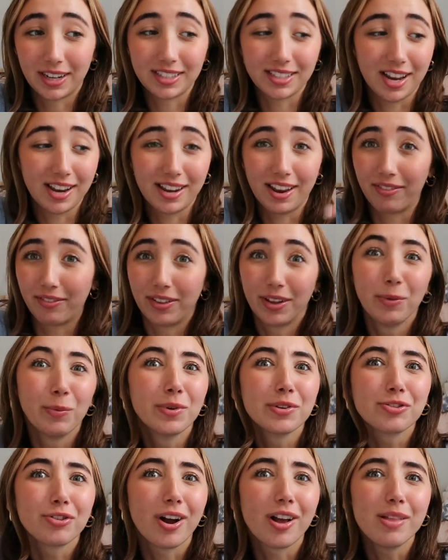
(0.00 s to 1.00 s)
because I definitely
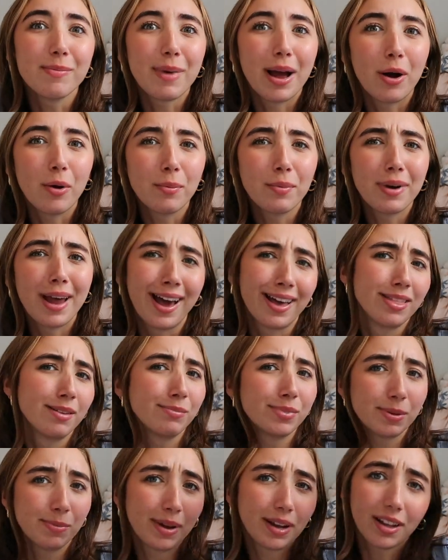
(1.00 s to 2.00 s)
will try them out, add
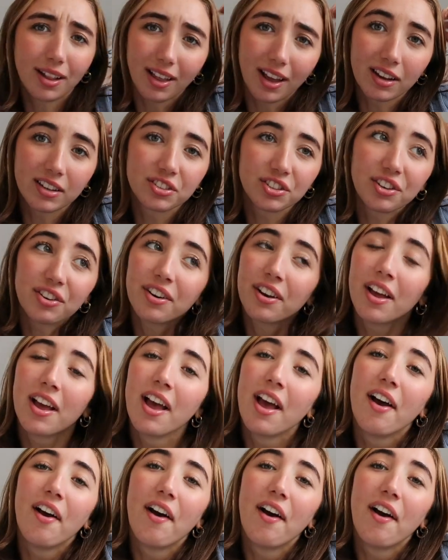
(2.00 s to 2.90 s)
them to my collection.